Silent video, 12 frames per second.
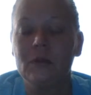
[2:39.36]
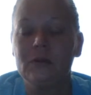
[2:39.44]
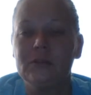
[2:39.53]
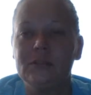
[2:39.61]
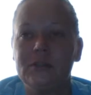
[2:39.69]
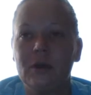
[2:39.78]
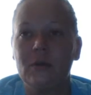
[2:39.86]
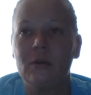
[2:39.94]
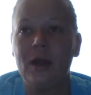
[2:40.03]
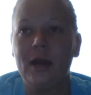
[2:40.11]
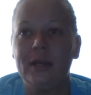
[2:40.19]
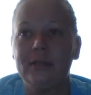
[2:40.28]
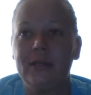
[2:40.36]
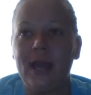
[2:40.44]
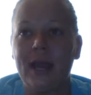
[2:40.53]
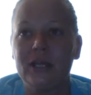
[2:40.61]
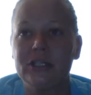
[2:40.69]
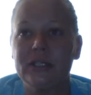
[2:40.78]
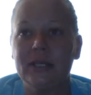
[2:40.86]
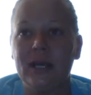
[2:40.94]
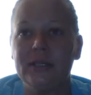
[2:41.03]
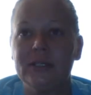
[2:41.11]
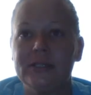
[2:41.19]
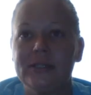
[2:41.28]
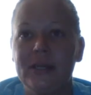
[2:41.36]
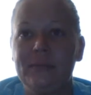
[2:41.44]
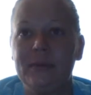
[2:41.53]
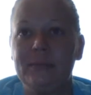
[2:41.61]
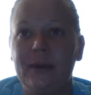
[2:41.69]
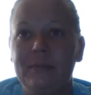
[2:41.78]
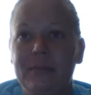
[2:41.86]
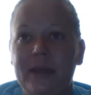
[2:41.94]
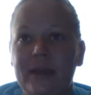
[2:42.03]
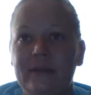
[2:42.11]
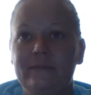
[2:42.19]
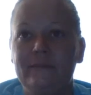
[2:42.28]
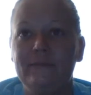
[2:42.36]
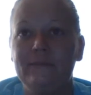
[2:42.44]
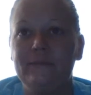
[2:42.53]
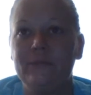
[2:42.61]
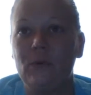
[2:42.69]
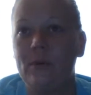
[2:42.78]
So I'd actually gotten to sleep in my bed for